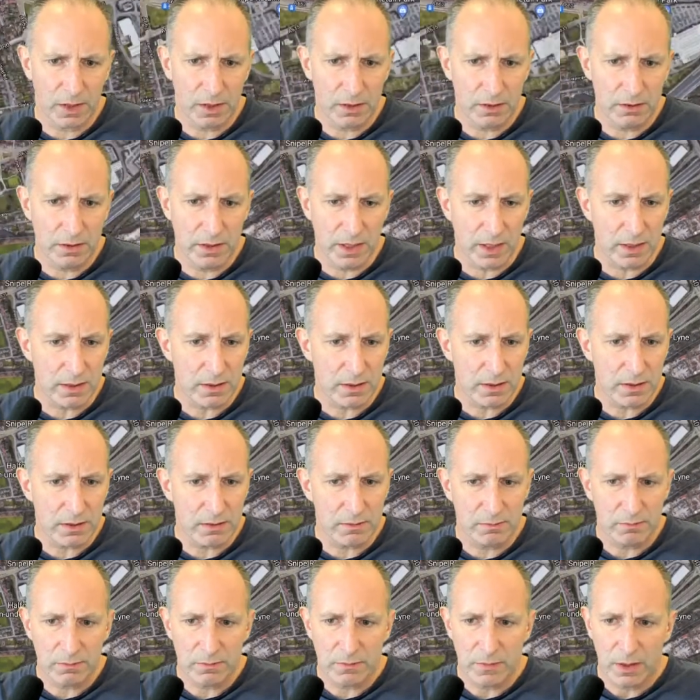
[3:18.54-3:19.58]
yes,
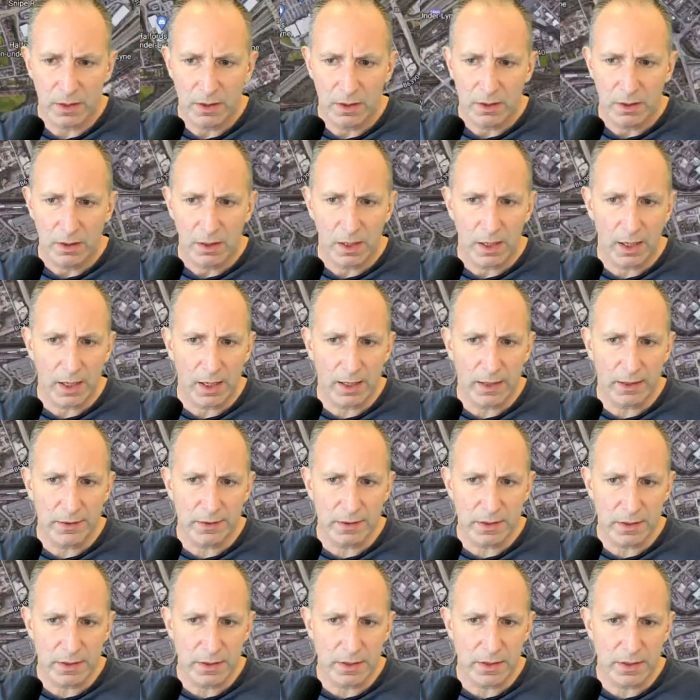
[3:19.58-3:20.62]
and
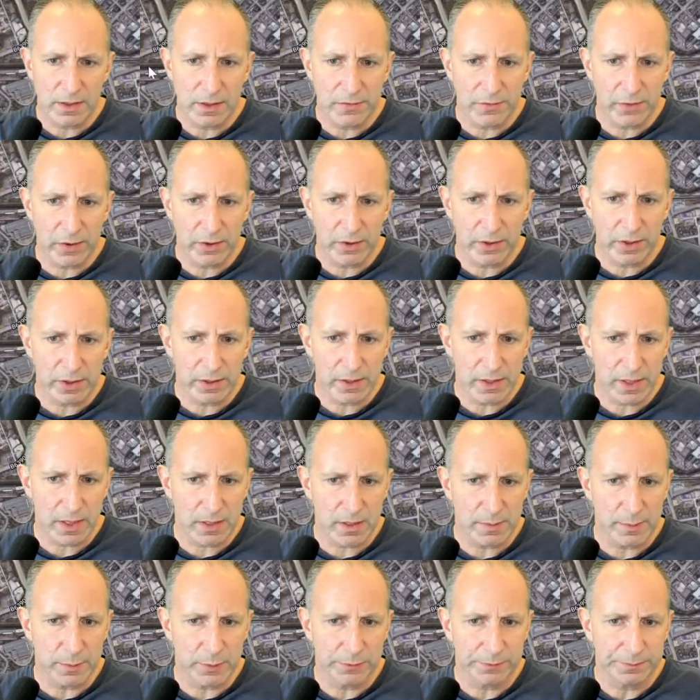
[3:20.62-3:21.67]
it is very
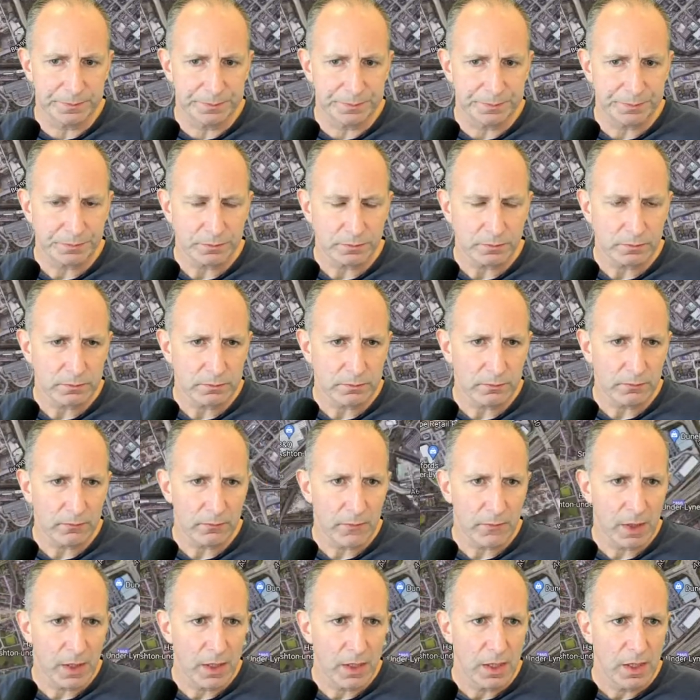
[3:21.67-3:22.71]
accessible.
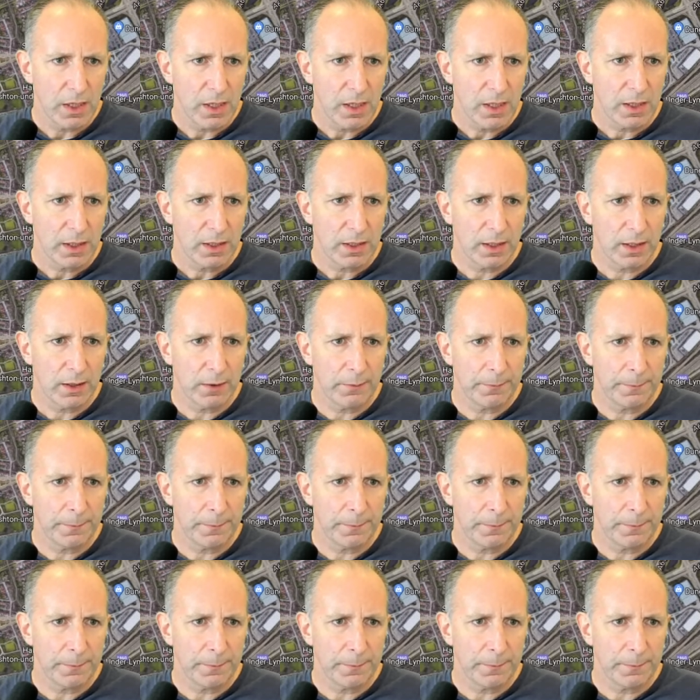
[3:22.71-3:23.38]
Now,